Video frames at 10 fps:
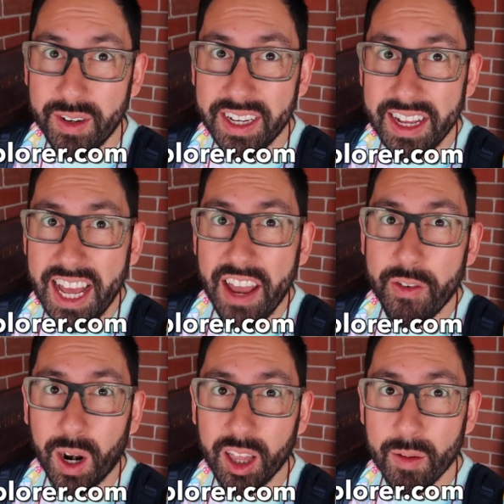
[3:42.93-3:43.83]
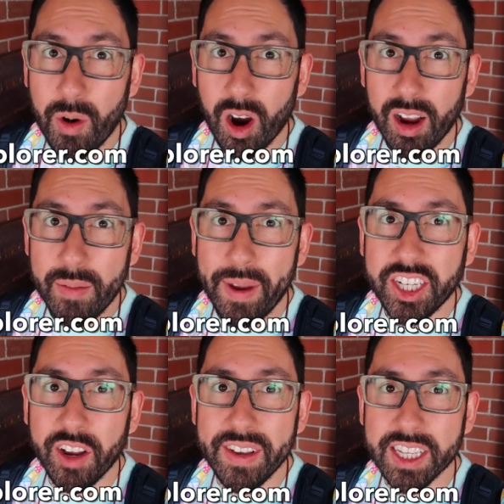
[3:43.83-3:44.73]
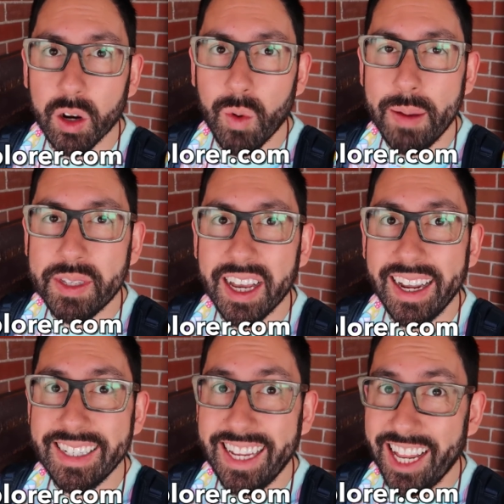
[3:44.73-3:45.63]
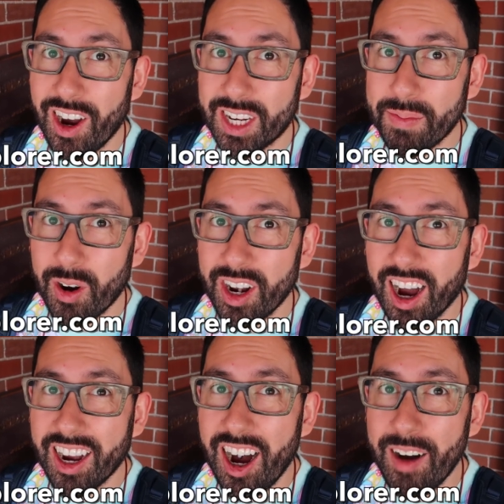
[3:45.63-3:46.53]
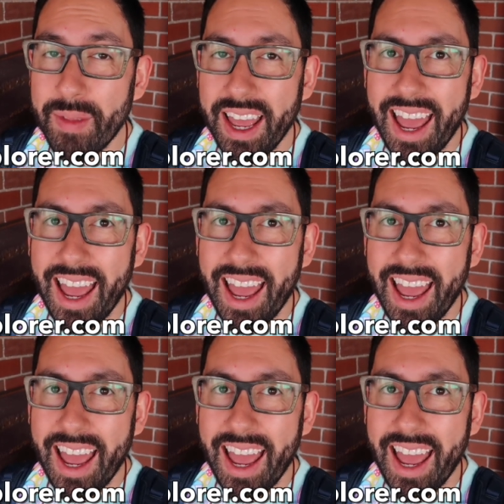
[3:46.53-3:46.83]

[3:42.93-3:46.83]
If you want to learn more, make sure to visit our website, tdrexplorer.com,